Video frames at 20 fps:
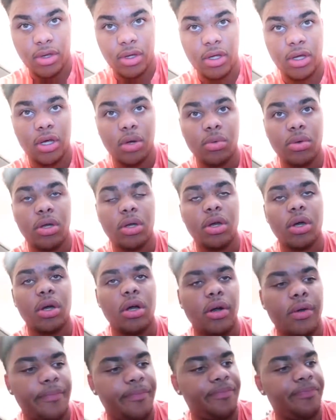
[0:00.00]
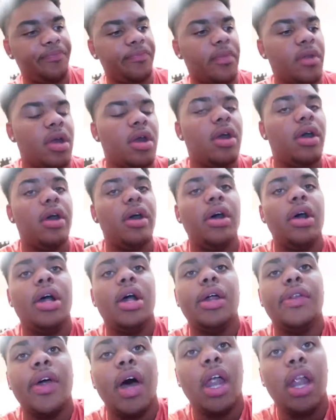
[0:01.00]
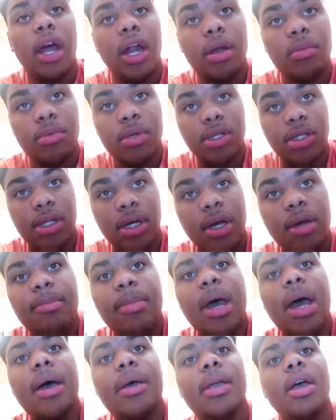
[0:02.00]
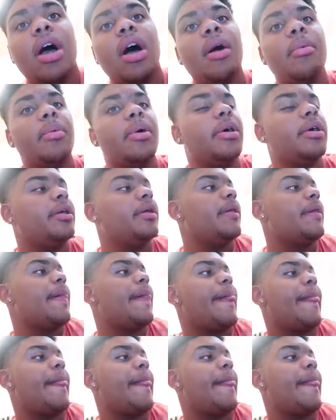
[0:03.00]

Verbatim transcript: There we go. Thought I was done bad, y'all, but